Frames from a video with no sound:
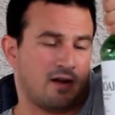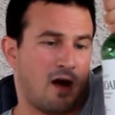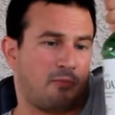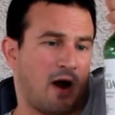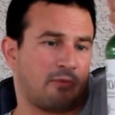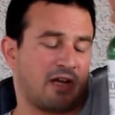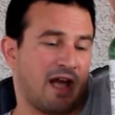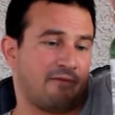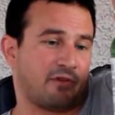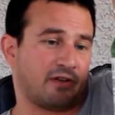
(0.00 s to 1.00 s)
I'll probably
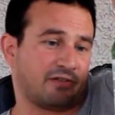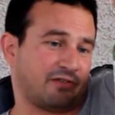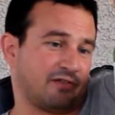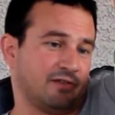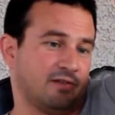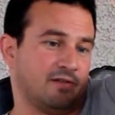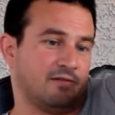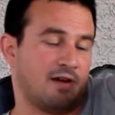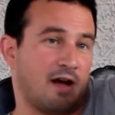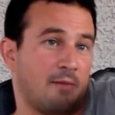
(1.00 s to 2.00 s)
have this.
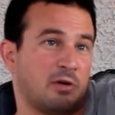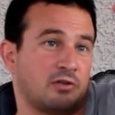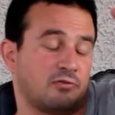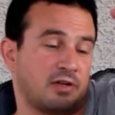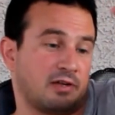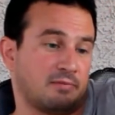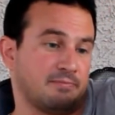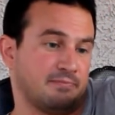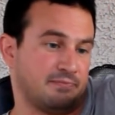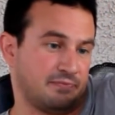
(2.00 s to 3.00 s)
I'm going to drink it
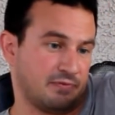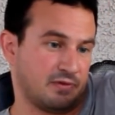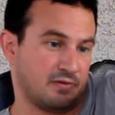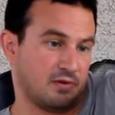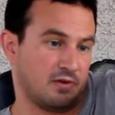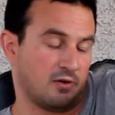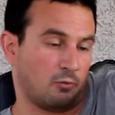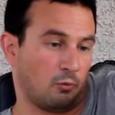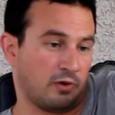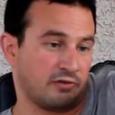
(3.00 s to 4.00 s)

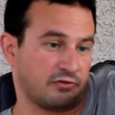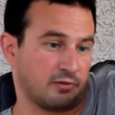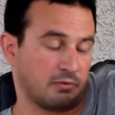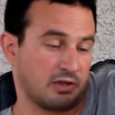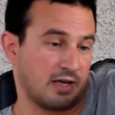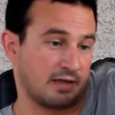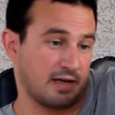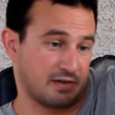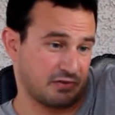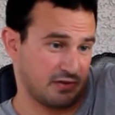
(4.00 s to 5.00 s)
reasonably, I
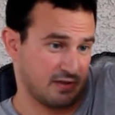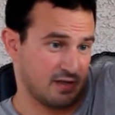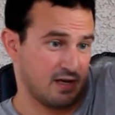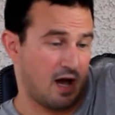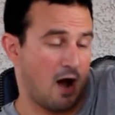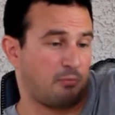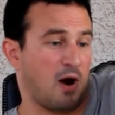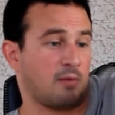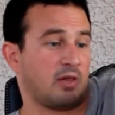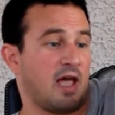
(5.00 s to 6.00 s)
guess. I'll
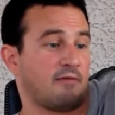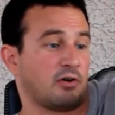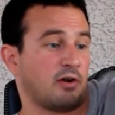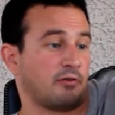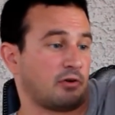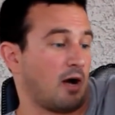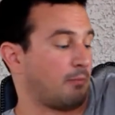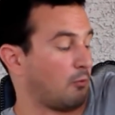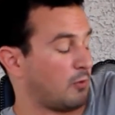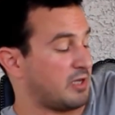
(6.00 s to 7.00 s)
probably have it another
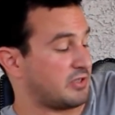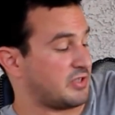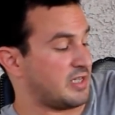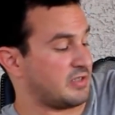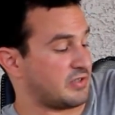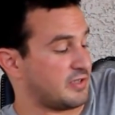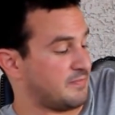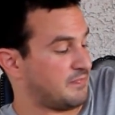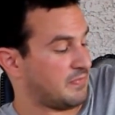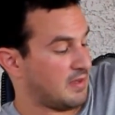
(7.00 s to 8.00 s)
couple weeks, easy.
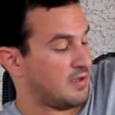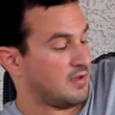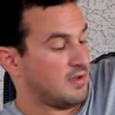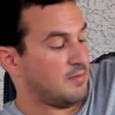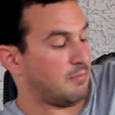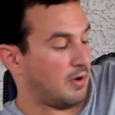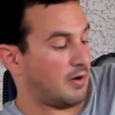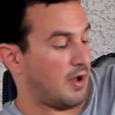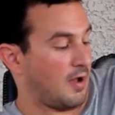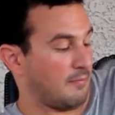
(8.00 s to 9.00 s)
But
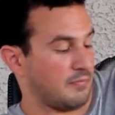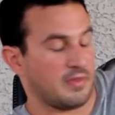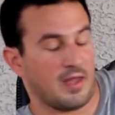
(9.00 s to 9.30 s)
I'm